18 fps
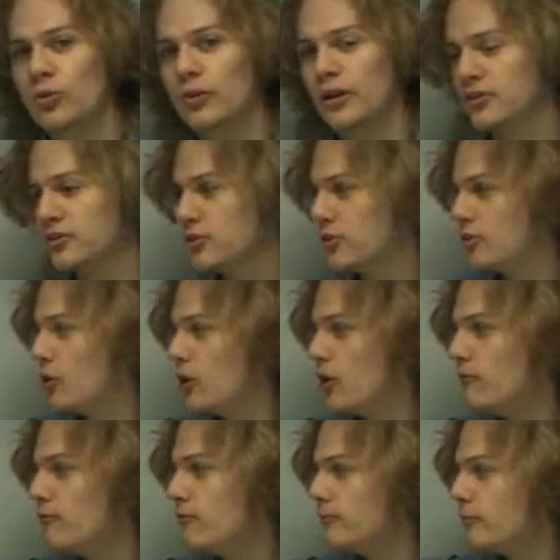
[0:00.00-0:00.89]
next to the
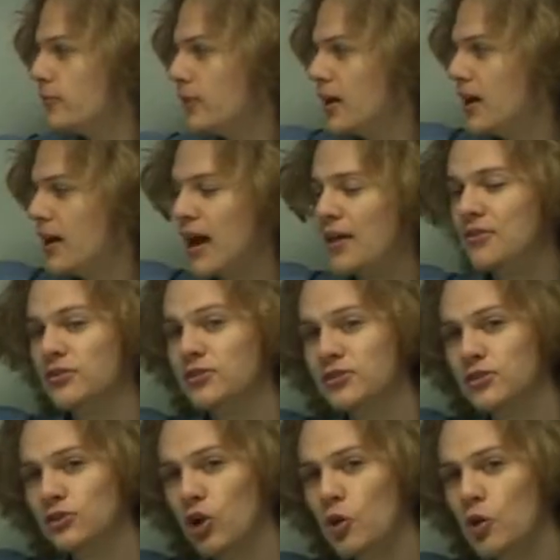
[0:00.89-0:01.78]
curve, and the
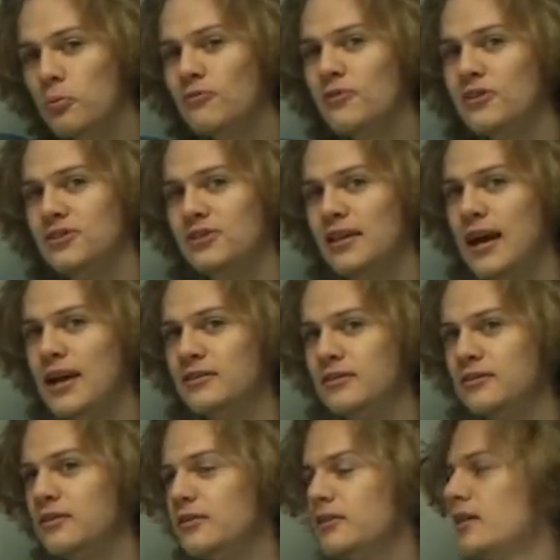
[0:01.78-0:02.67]
slope of this
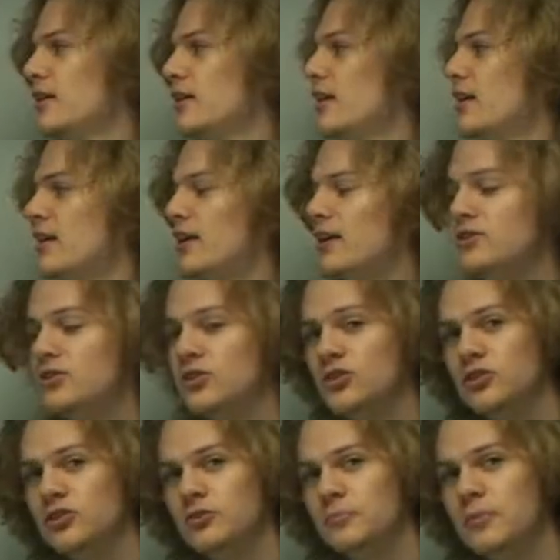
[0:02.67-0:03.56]
tangent is the
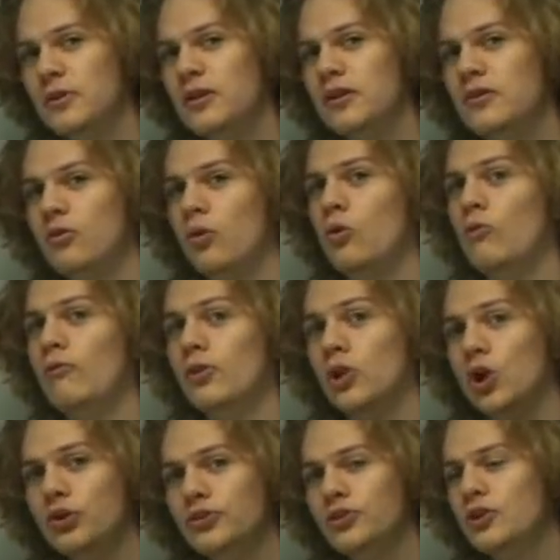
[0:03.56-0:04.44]
speed or
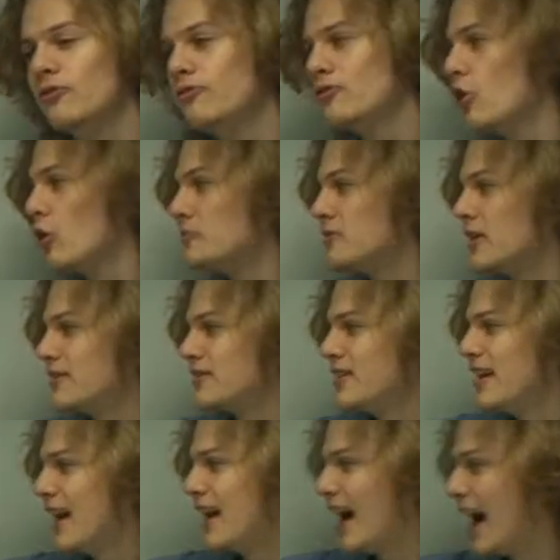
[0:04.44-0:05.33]
velocity of the object
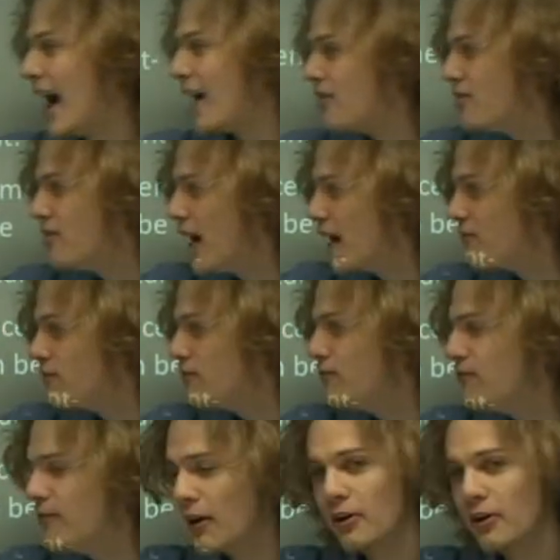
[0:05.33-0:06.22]
at that
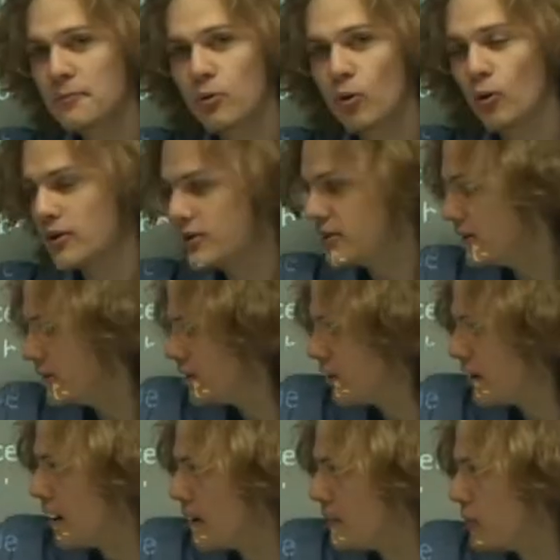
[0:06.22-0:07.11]
very point in
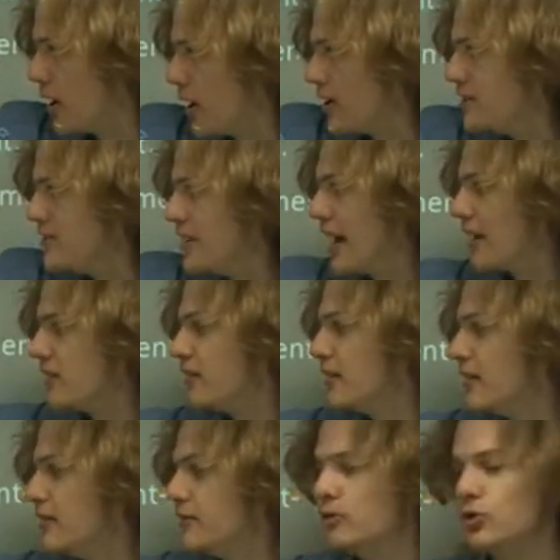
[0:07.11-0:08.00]
time, at
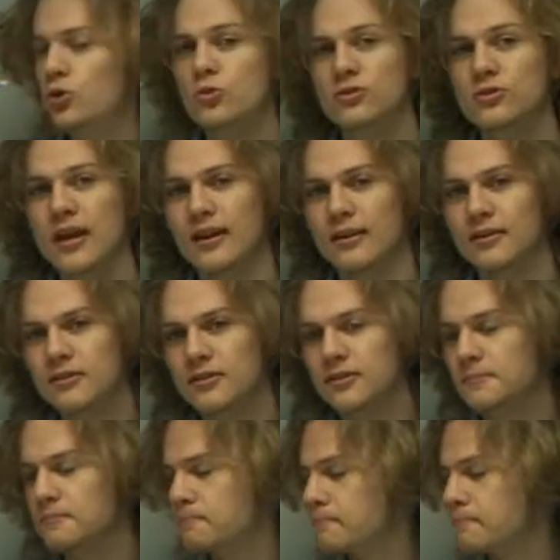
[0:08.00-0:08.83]
exactly 2 seconds.